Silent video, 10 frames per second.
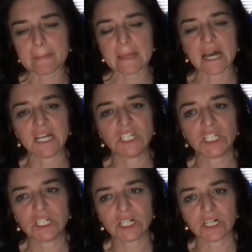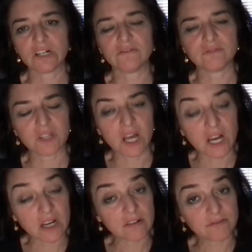idea of
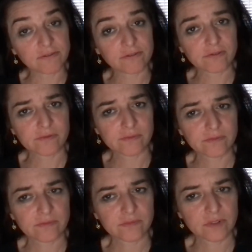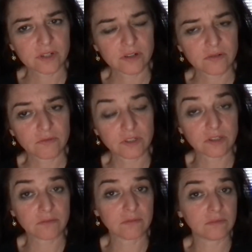love
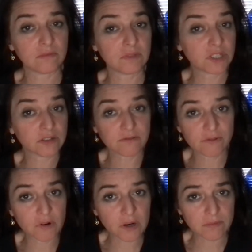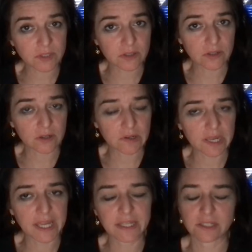was misinformed.
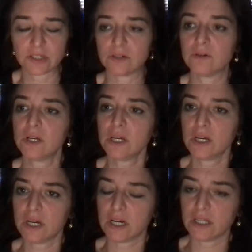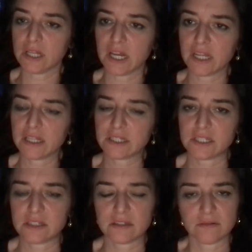Okay. So a lot of this
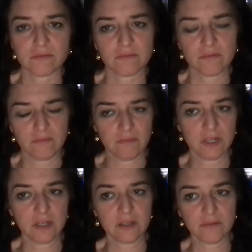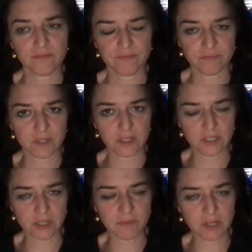is
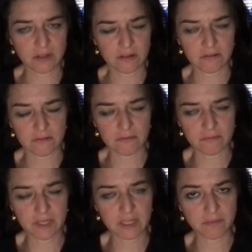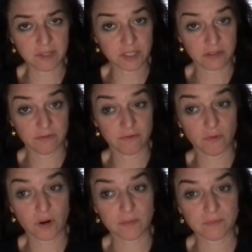someone being
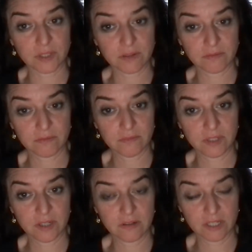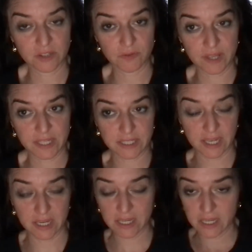misinformed. That's why they
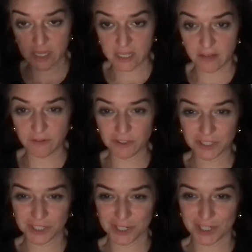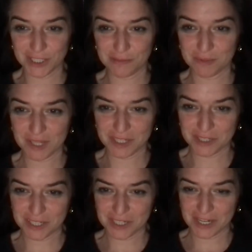say if you listen to R.C. Blakes,
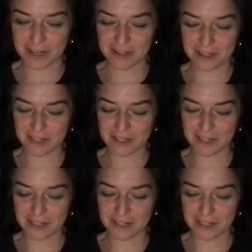you could have,